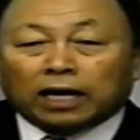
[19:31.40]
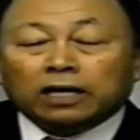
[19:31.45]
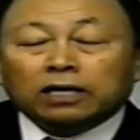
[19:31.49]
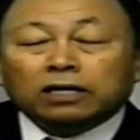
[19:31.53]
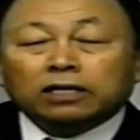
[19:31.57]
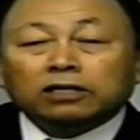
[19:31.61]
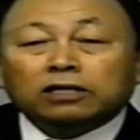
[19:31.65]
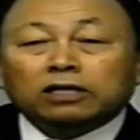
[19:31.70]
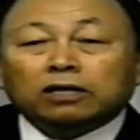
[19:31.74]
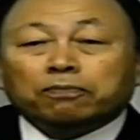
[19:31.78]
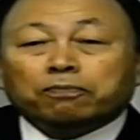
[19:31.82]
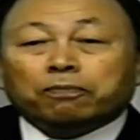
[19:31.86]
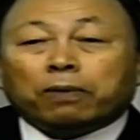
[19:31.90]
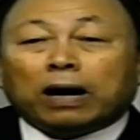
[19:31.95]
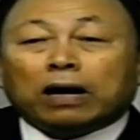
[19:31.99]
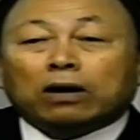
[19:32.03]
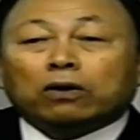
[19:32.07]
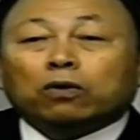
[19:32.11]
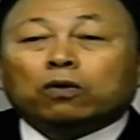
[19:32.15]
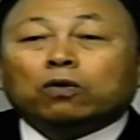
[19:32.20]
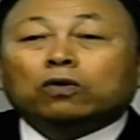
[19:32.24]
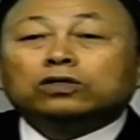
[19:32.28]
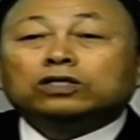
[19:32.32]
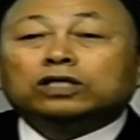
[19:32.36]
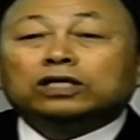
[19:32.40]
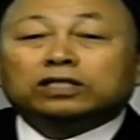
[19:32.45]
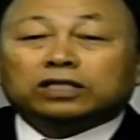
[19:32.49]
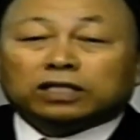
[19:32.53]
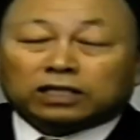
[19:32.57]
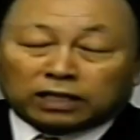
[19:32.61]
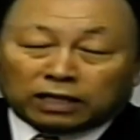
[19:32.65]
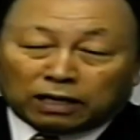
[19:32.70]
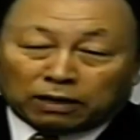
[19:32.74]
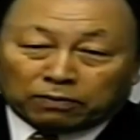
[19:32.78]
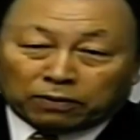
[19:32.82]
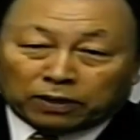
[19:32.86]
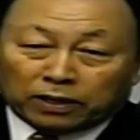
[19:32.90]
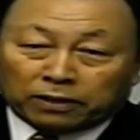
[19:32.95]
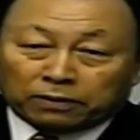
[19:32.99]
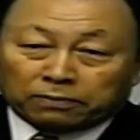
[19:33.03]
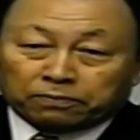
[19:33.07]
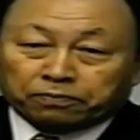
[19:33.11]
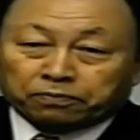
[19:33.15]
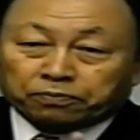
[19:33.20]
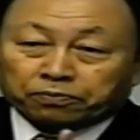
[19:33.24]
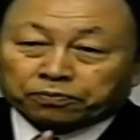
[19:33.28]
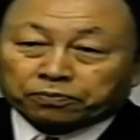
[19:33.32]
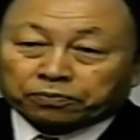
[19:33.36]
So it's not just to
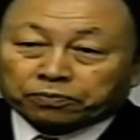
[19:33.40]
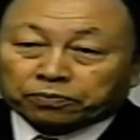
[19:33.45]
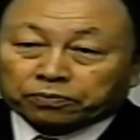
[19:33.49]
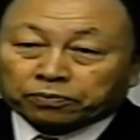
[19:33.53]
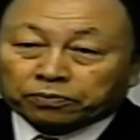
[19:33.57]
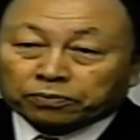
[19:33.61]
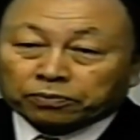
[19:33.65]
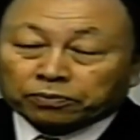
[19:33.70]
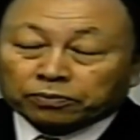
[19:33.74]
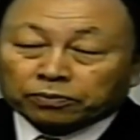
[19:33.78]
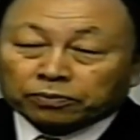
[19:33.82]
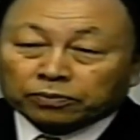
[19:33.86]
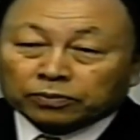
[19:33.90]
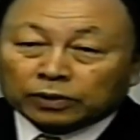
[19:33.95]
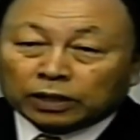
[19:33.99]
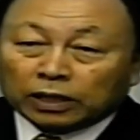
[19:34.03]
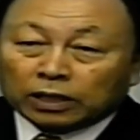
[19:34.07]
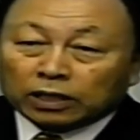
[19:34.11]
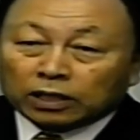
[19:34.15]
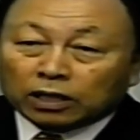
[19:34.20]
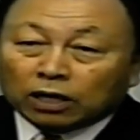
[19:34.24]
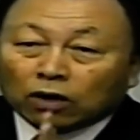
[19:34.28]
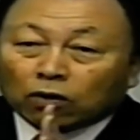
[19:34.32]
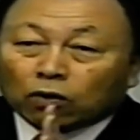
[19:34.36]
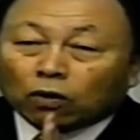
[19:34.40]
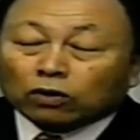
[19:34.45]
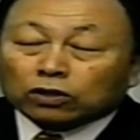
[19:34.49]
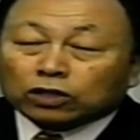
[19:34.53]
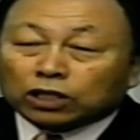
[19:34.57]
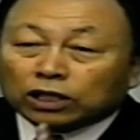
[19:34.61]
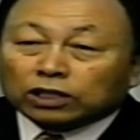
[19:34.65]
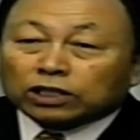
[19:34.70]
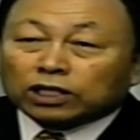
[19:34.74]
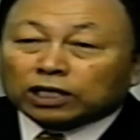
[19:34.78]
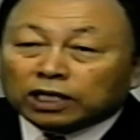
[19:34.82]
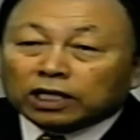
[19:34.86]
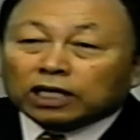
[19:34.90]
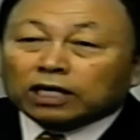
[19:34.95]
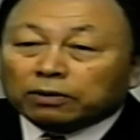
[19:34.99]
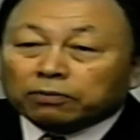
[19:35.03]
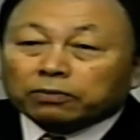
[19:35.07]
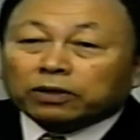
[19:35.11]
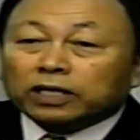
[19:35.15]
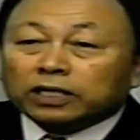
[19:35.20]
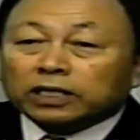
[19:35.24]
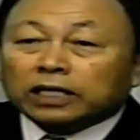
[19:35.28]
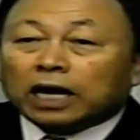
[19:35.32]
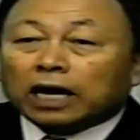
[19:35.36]
rebuke and be cursed. It's for you to be
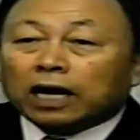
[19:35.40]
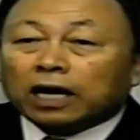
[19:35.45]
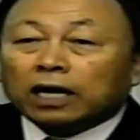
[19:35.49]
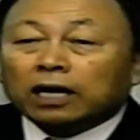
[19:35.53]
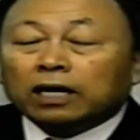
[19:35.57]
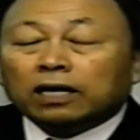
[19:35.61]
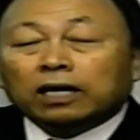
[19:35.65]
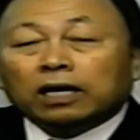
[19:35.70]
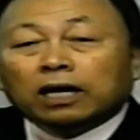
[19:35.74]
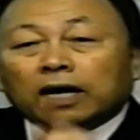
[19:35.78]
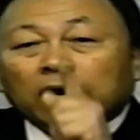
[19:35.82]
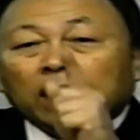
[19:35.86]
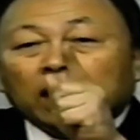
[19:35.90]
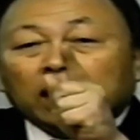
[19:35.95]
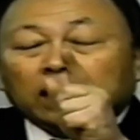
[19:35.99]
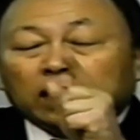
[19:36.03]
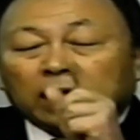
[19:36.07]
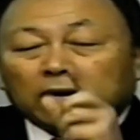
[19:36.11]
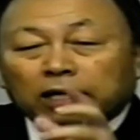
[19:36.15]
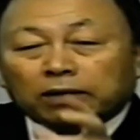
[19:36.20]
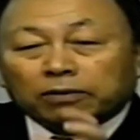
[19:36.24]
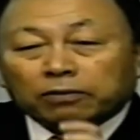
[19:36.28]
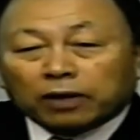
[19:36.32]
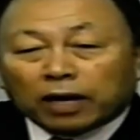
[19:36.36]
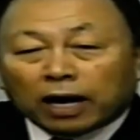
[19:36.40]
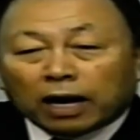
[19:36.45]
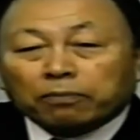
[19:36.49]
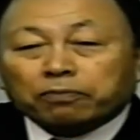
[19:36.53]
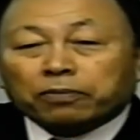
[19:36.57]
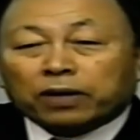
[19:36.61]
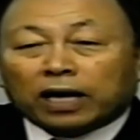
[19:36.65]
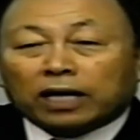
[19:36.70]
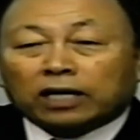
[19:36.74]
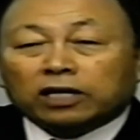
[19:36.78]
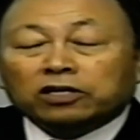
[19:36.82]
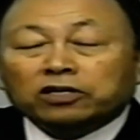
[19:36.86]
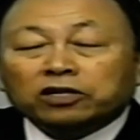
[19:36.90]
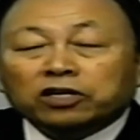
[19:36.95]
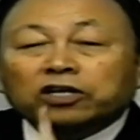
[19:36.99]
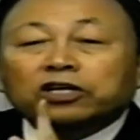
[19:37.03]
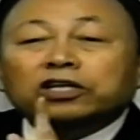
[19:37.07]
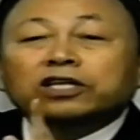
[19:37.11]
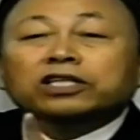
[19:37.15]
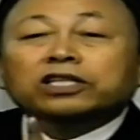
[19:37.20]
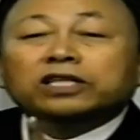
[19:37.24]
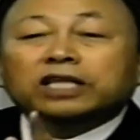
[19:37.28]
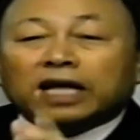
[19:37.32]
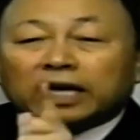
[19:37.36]
fixed. So what
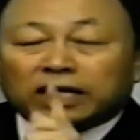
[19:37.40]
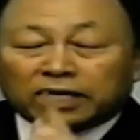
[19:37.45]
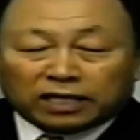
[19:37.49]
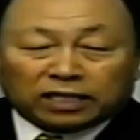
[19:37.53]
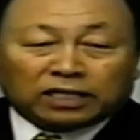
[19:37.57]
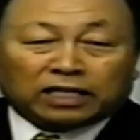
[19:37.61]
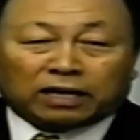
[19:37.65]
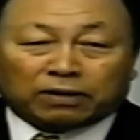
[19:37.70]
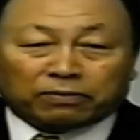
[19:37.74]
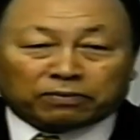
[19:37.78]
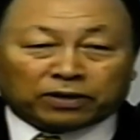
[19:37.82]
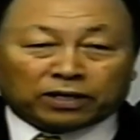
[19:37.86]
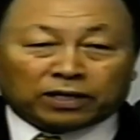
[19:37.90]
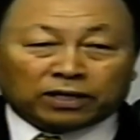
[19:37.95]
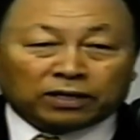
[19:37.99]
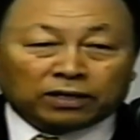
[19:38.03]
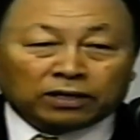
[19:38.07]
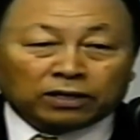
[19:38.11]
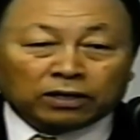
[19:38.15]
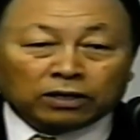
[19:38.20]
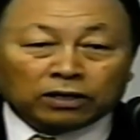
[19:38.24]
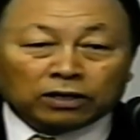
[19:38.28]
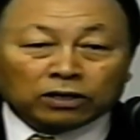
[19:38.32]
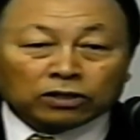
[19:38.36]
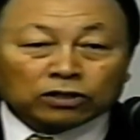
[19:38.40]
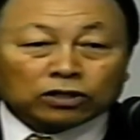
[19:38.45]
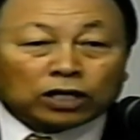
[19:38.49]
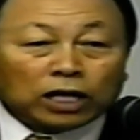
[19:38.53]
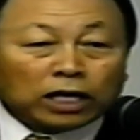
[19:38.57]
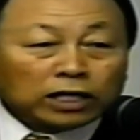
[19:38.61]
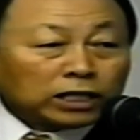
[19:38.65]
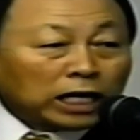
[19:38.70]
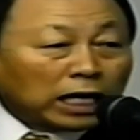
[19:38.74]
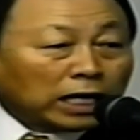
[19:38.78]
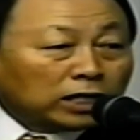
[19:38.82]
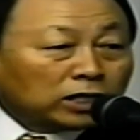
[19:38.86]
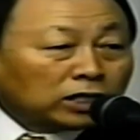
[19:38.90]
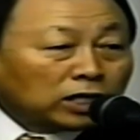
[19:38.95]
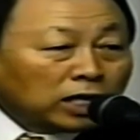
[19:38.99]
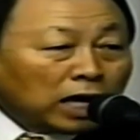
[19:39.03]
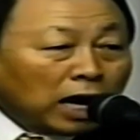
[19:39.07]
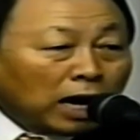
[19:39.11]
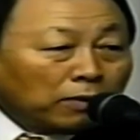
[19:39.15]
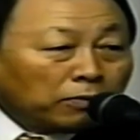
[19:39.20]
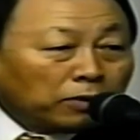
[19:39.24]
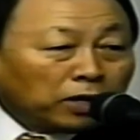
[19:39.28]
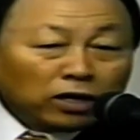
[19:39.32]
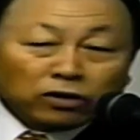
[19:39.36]
is it to be fixed? It's to
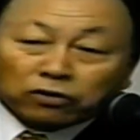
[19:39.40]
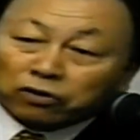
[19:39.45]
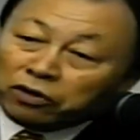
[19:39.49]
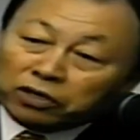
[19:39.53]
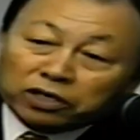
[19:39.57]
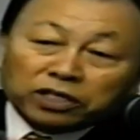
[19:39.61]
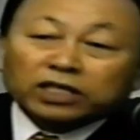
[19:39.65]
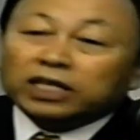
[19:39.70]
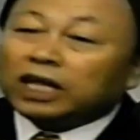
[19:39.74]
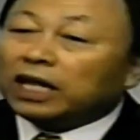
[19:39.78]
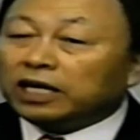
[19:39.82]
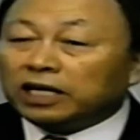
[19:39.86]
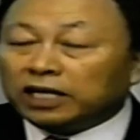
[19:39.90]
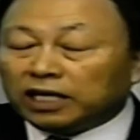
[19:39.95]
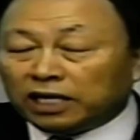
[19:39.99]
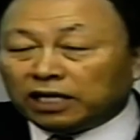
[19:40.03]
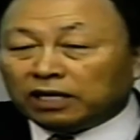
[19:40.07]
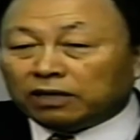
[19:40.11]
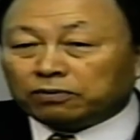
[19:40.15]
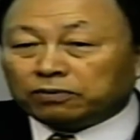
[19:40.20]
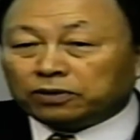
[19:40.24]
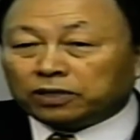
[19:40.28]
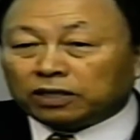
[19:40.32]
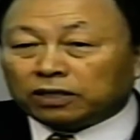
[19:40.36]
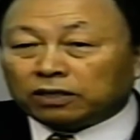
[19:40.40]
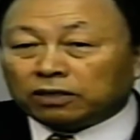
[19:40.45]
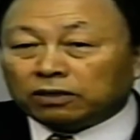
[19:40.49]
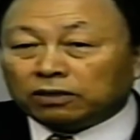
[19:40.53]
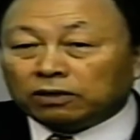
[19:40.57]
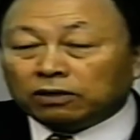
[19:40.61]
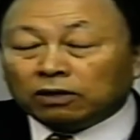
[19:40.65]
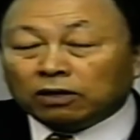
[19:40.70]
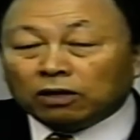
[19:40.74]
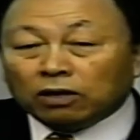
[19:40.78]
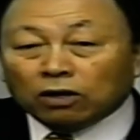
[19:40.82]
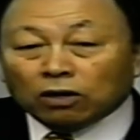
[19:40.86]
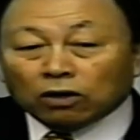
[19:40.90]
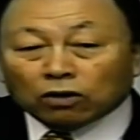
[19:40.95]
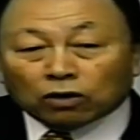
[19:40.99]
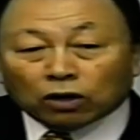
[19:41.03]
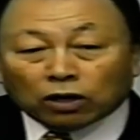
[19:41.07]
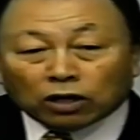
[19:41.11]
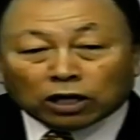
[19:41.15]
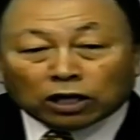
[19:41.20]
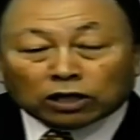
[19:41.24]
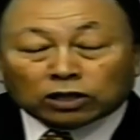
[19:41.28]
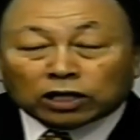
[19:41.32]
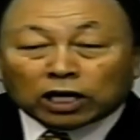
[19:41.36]
become righteous, to be with God.
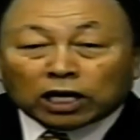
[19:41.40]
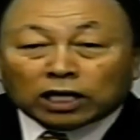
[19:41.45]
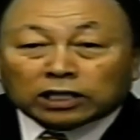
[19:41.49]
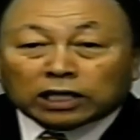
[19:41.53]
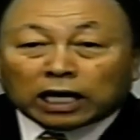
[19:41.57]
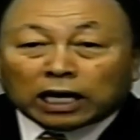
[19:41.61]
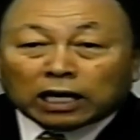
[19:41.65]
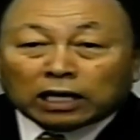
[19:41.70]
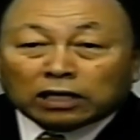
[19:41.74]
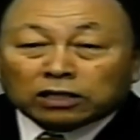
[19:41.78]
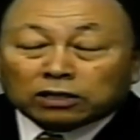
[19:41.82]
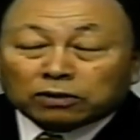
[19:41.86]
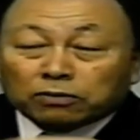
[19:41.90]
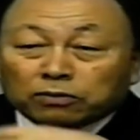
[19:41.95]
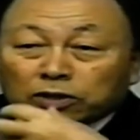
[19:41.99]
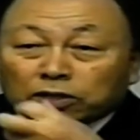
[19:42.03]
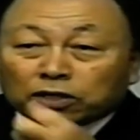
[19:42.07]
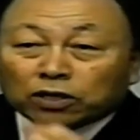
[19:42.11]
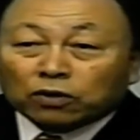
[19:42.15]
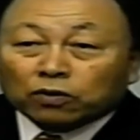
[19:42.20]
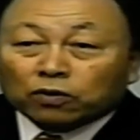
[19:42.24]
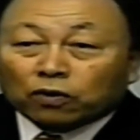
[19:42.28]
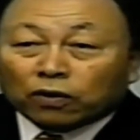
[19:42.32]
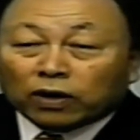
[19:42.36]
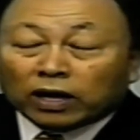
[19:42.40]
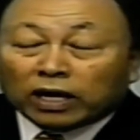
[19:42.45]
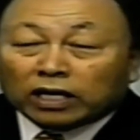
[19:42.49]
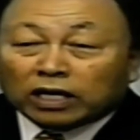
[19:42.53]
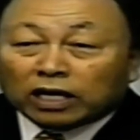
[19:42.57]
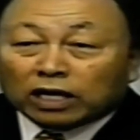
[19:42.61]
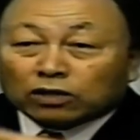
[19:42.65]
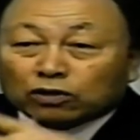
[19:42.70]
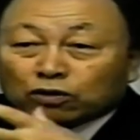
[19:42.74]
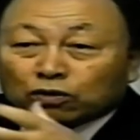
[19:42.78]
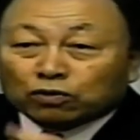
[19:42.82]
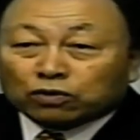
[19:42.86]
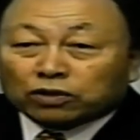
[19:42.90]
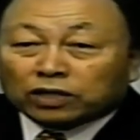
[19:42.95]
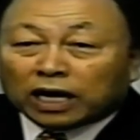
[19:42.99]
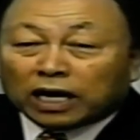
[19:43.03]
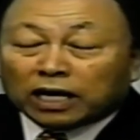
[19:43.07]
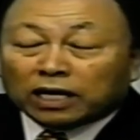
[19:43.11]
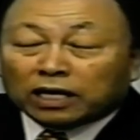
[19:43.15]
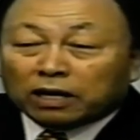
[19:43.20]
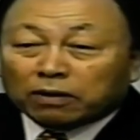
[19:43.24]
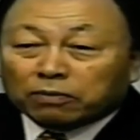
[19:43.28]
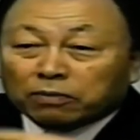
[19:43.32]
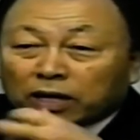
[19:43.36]
In the world, there is no way to become
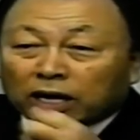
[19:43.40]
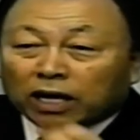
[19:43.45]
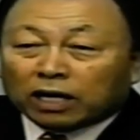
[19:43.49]
righteous.